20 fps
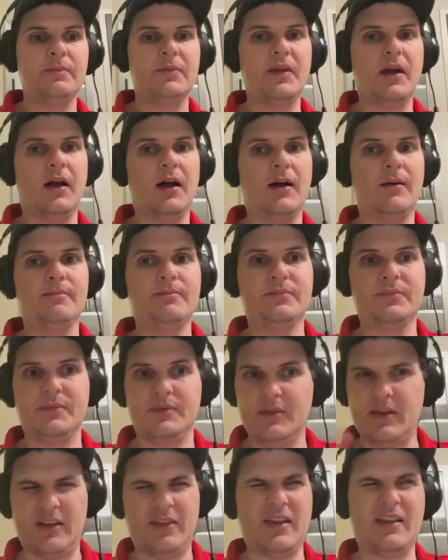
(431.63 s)
Um,
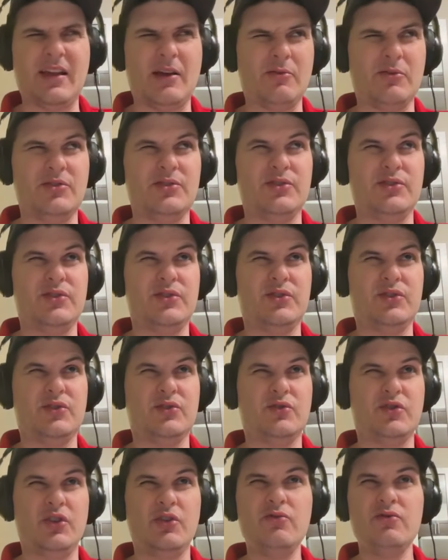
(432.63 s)
I think that
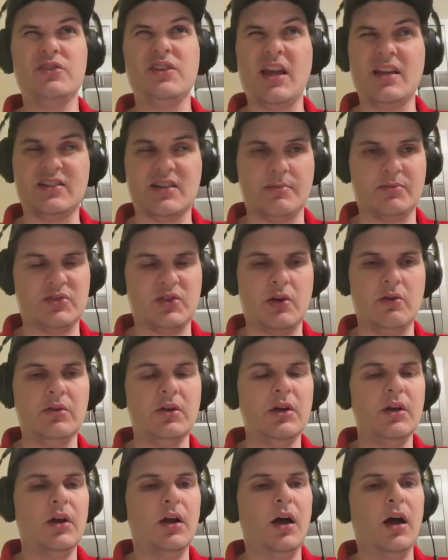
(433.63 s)
was Tuesday's episode
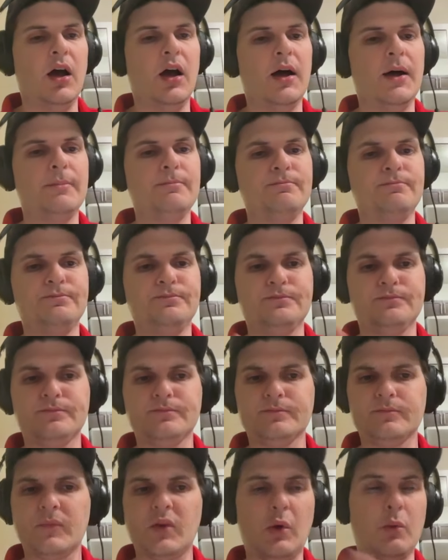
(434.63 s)
um,
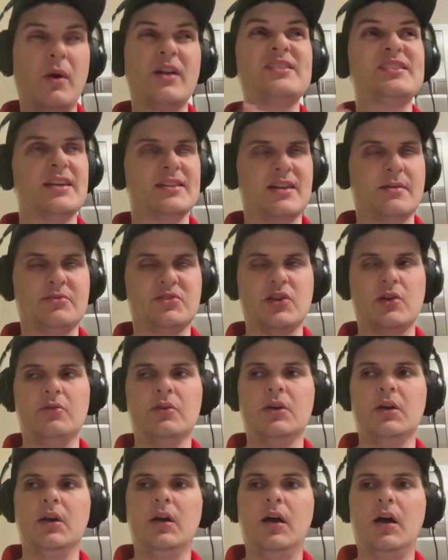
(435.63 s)
or Wednesday's episode.
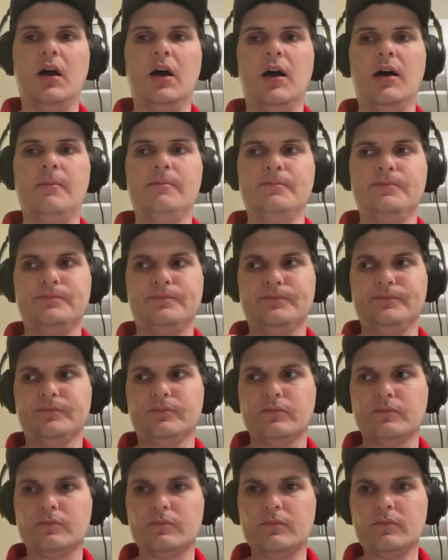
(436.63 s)
Um,
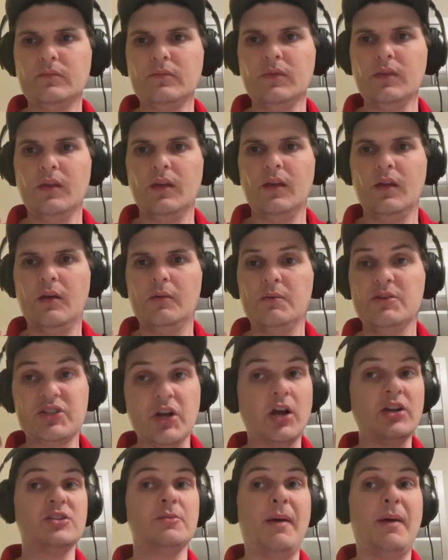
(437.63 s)
we
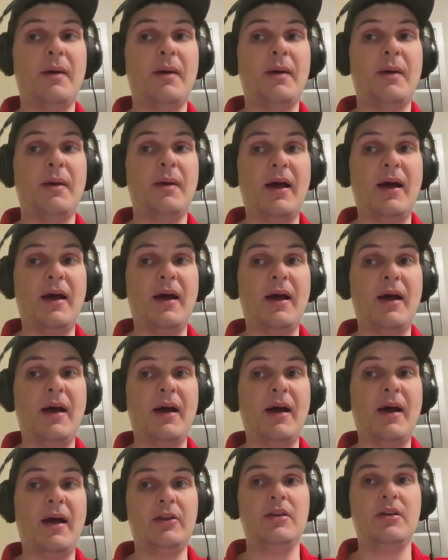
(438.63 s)
talked about him and
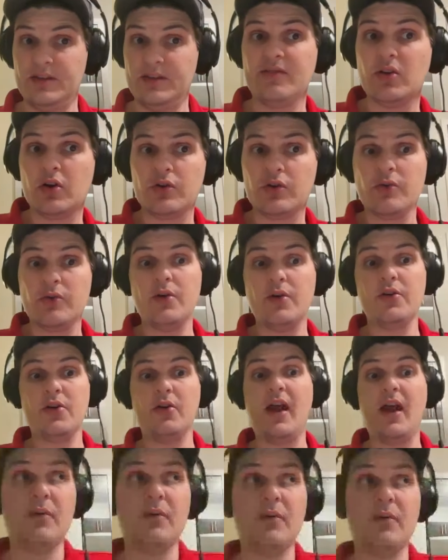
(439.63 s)
how he's having a
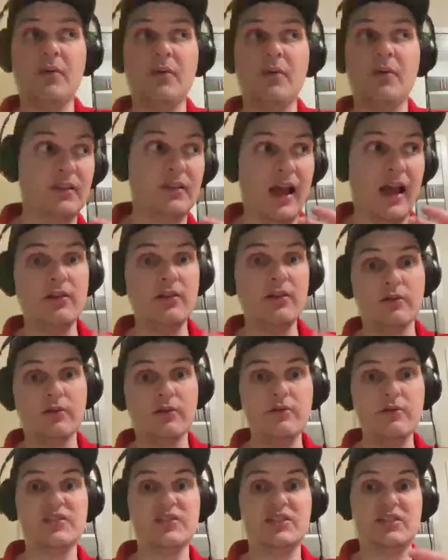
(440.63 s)
career everywhere.
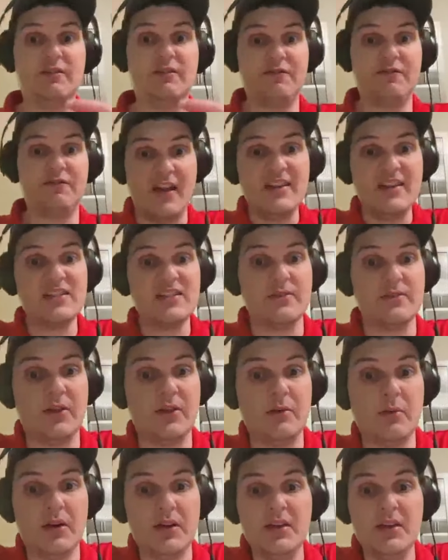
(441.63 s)
That that includes
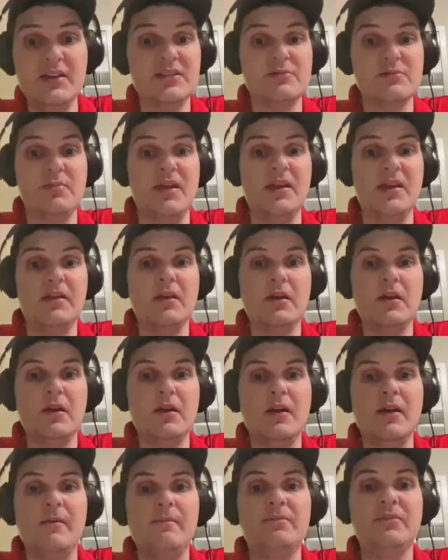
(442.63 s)
defensively, where he has
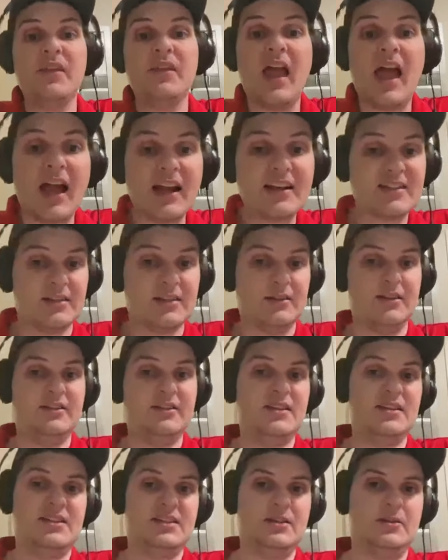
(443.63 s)
been
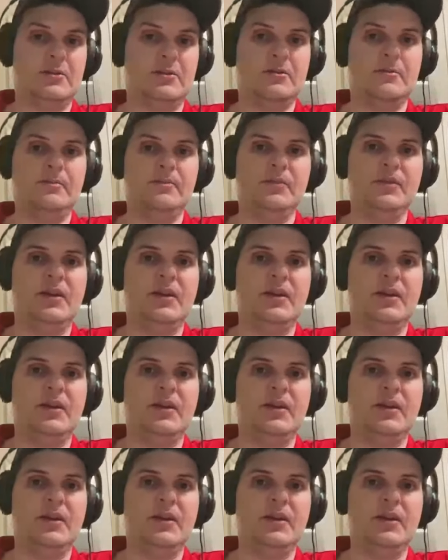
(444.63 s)
excellent this year.